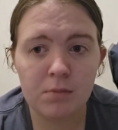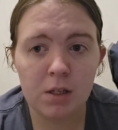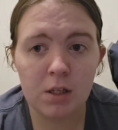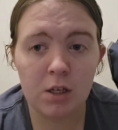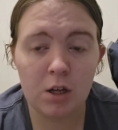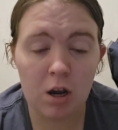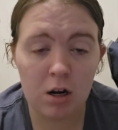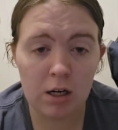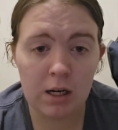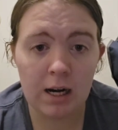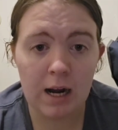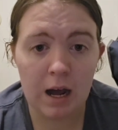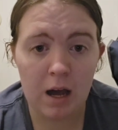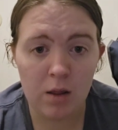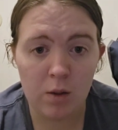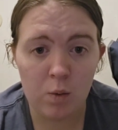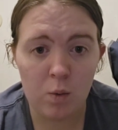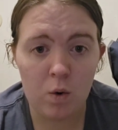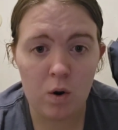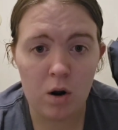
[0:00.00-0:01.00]
got it out of
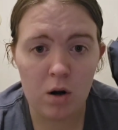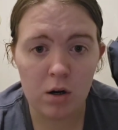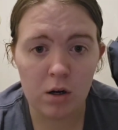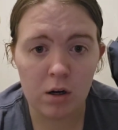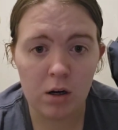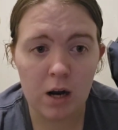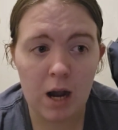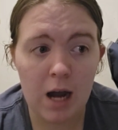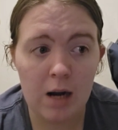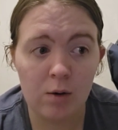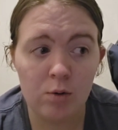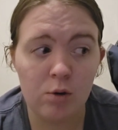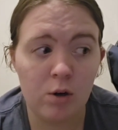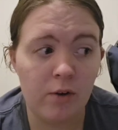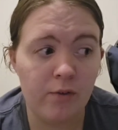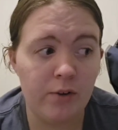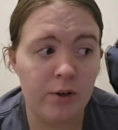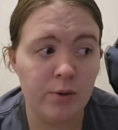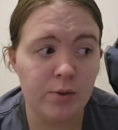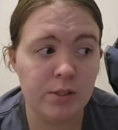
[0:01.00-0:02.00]
the water. I don't know
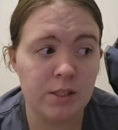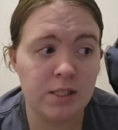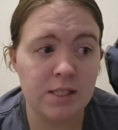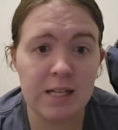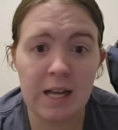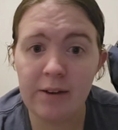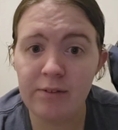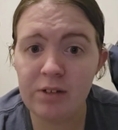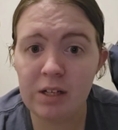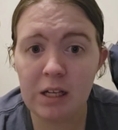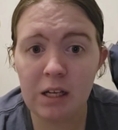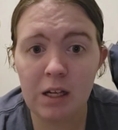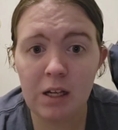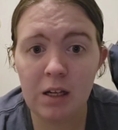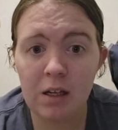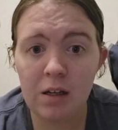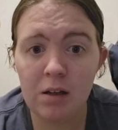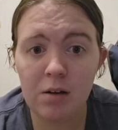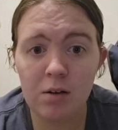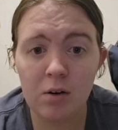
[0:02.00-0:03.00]
if it was a
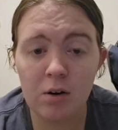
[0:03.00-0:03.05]
safety